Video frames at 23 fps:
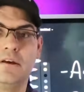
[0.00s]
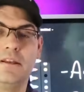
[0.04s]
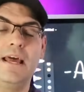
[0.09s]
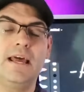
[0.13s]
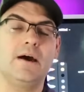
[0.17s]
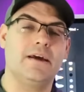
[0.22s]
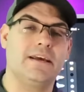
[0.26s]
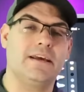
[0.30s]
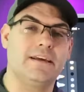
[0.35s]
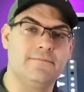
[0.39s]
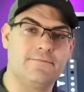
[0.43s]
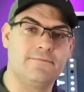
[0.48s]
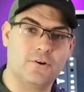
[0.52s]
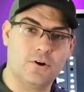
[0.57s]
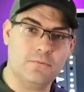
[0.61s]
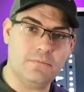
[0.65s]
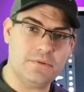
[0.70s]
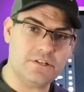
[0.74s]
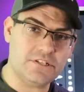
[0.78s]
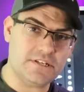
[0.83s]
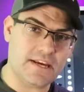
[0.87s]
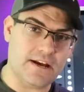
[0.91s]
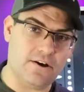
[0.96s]
Now I
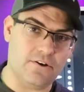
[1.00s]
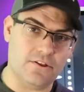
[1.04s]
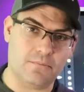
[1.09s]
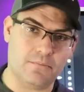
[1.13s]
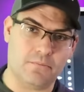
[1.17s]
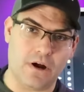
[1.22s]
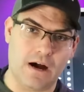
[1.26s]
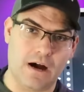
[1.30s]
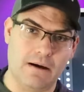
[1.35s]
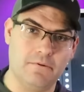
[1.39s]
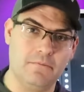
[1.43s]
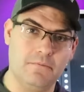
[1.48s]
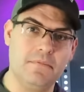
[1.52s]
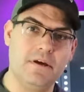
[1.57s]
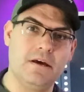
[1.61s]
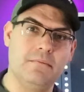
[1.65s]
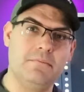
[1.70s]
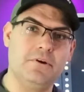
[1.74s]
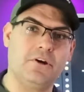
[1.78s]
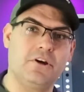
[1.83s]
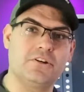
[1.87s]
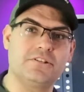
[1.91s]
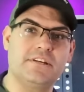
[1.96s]
confirm the scale of the problem
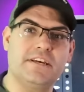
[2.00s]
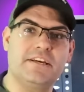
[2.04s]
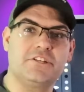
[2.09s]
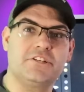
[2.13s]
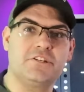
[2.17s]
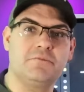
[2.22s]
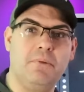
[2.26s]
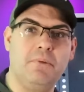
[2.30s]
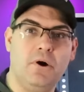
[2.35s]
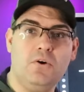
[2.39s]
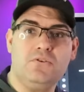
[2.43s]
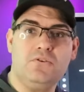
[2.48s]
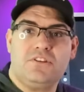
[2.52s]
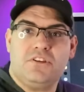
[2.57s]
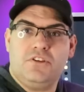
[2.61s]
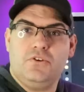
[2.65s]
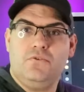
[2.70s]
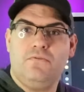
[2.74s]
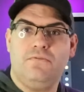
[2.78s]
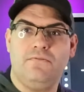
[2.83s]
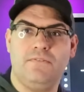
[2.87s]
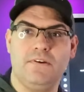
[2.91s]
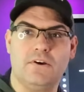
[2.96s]
because I expose the
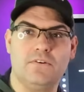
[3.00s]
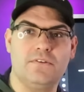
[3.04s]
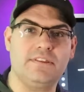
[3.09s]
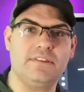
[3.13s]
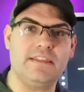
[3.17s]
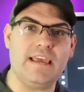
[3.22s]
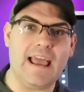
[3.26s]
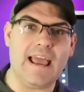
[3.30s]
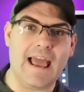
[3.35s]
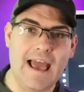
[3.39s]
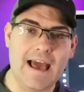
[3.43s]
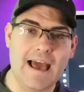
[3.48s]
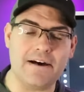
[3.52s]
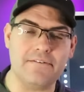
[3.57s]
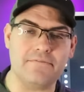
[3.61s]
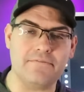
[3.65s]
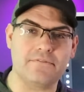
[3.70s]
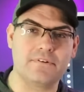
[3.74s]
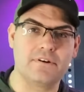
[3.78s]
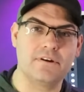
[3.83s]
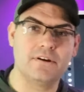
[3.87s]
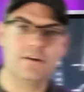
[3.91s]
new fear that they have.